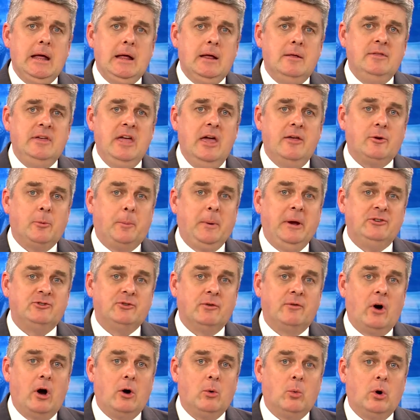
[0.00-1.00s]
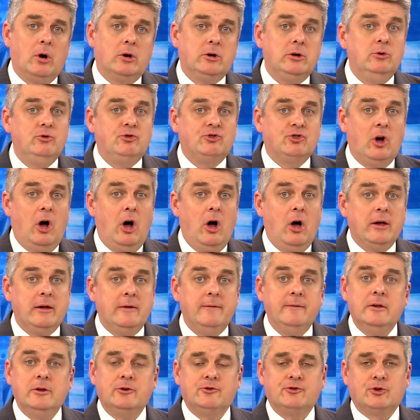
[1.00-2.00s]
The other piece of artwork you saw
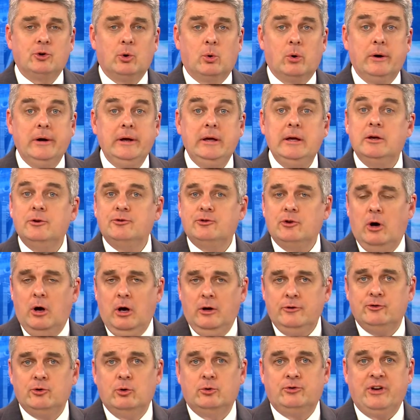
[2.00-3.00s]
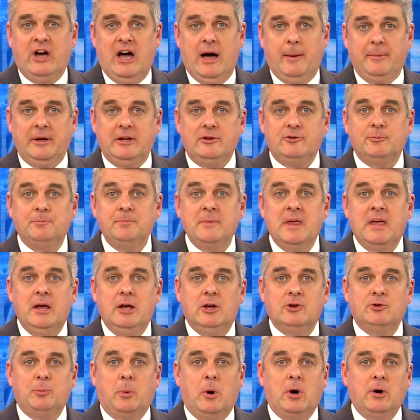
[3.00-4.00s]
in this story is also Tommy's.
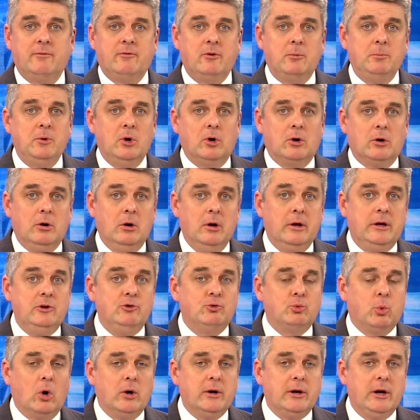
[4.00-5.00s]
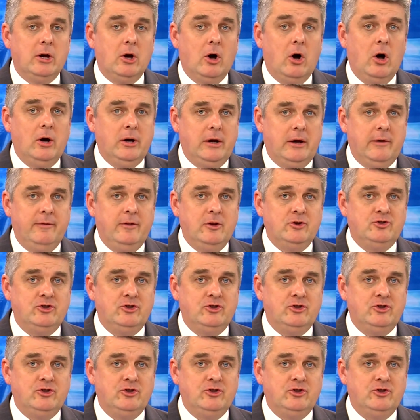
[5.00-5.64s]
It's part of a mural he's working on in the